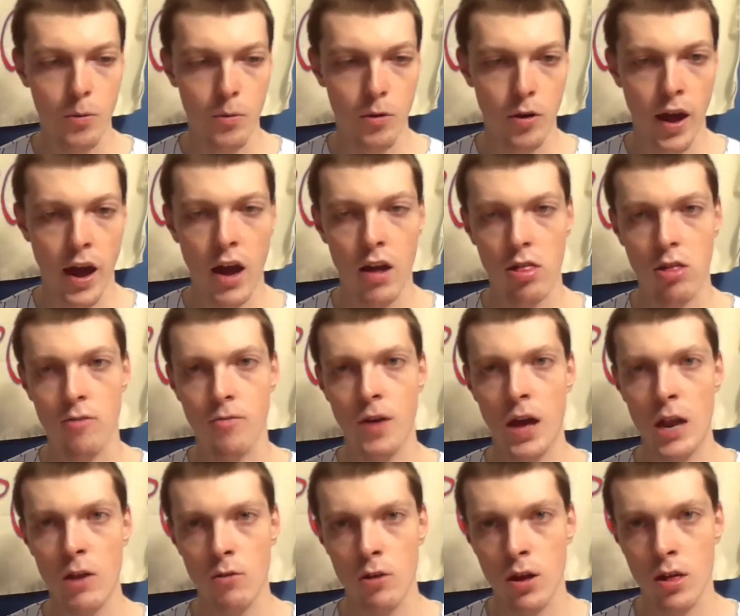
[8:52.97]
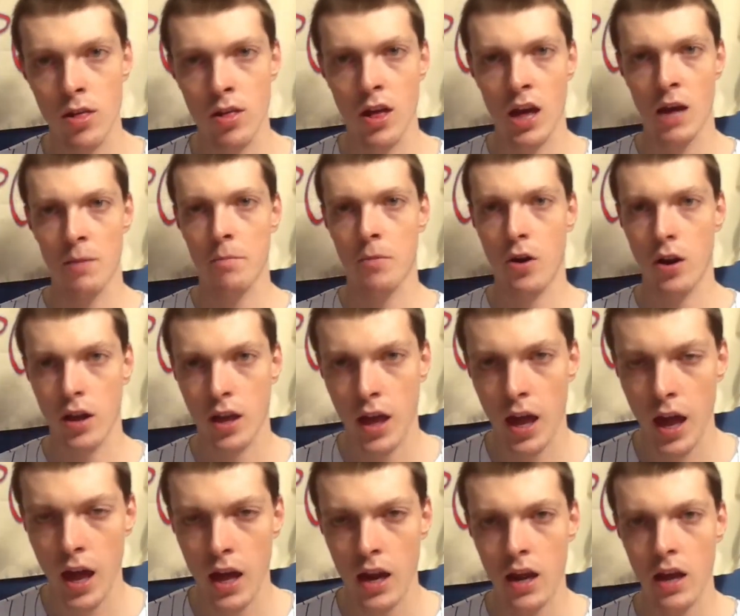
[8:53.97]
cast of veterans like Mark
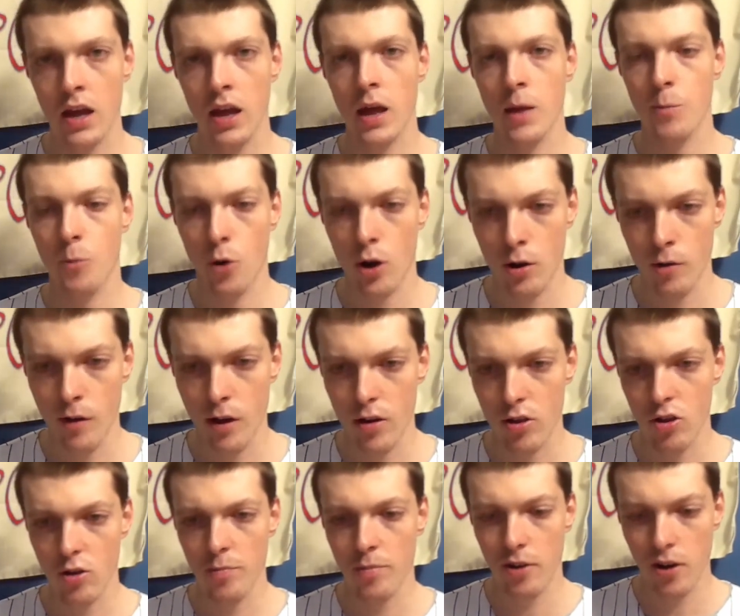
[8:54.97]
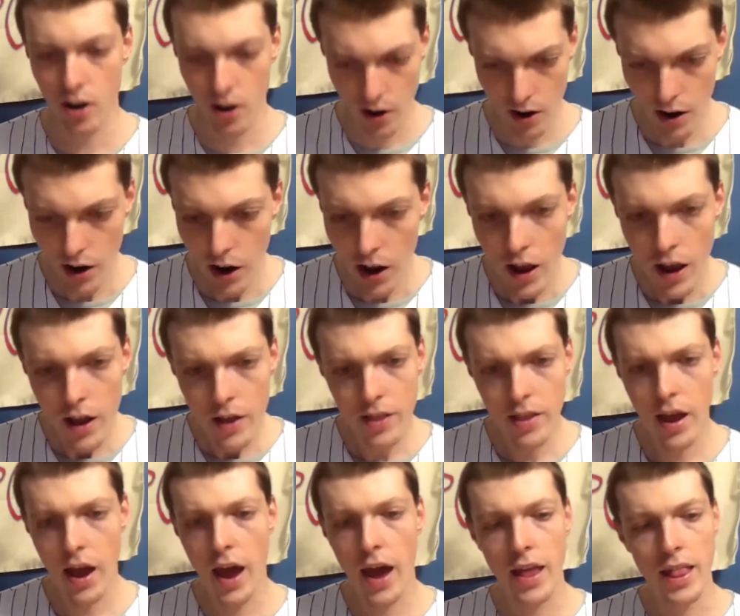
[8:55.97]
Canha, Eduardo Escobar.
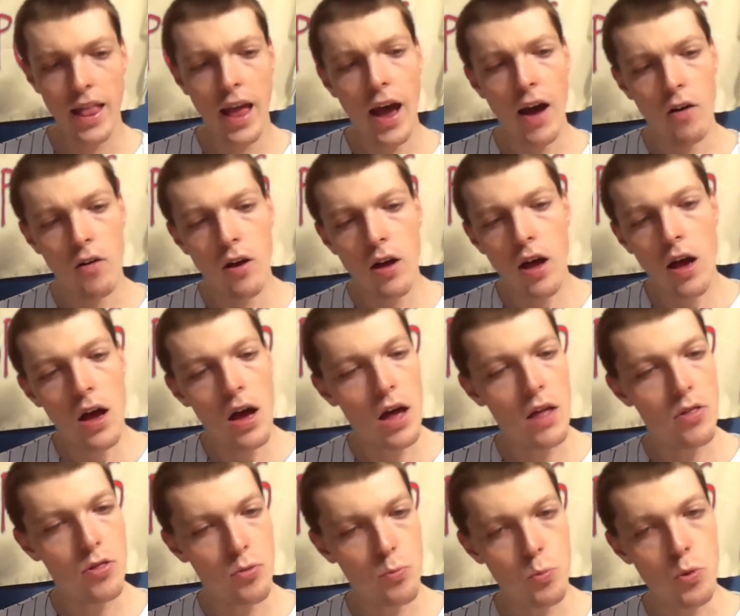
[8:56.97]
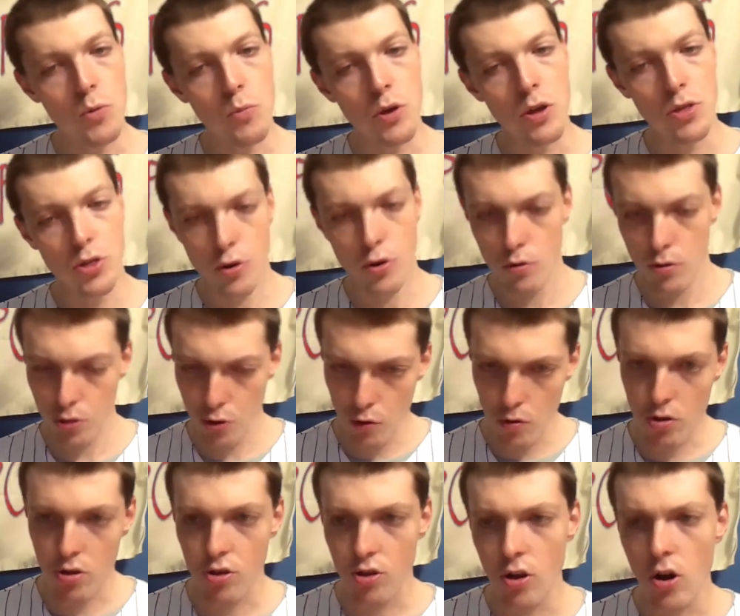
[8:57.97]
Now
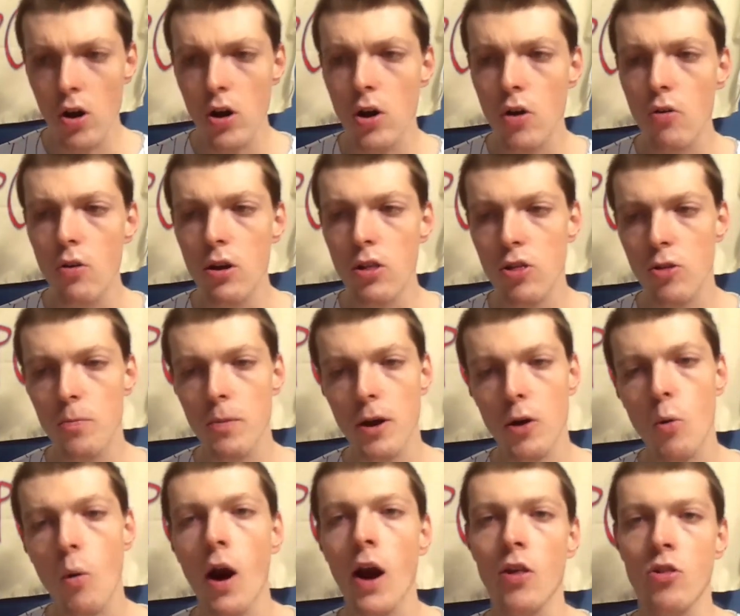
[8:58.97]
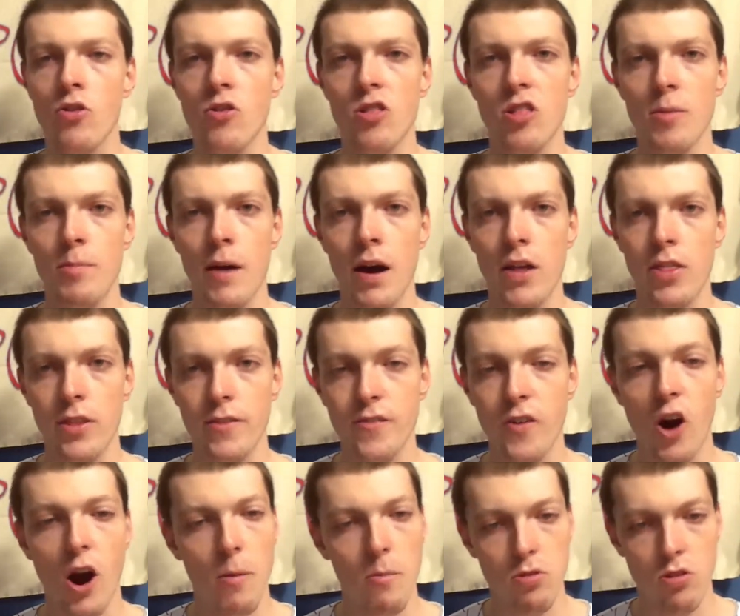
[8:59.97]
there's still going to be questions about the
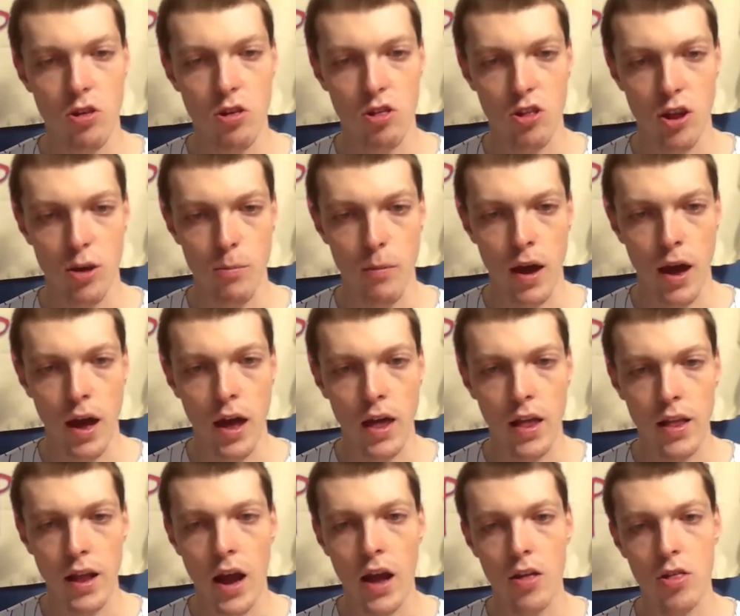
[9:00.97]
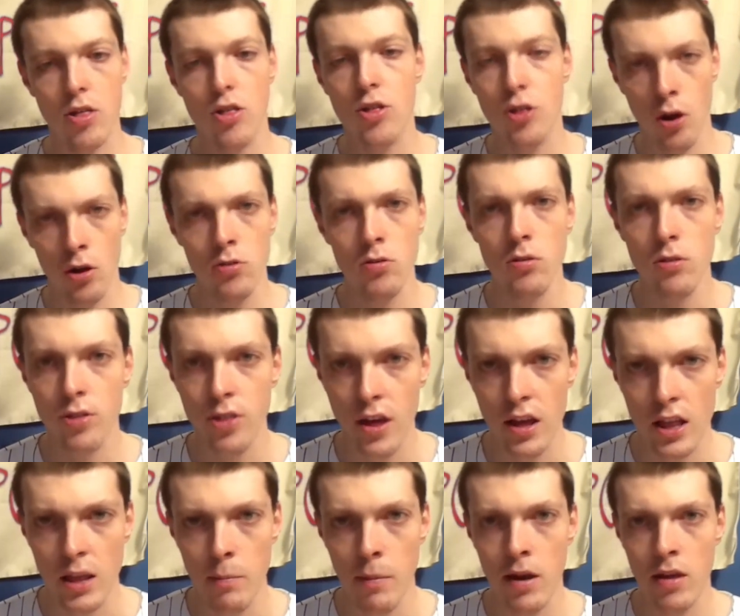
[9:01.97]
farm system, and I still don't
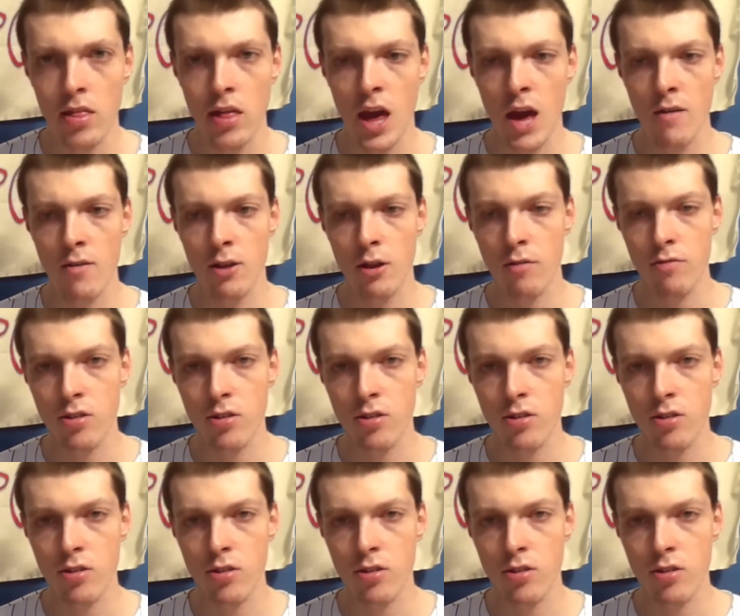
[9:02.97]
think the Mets have enough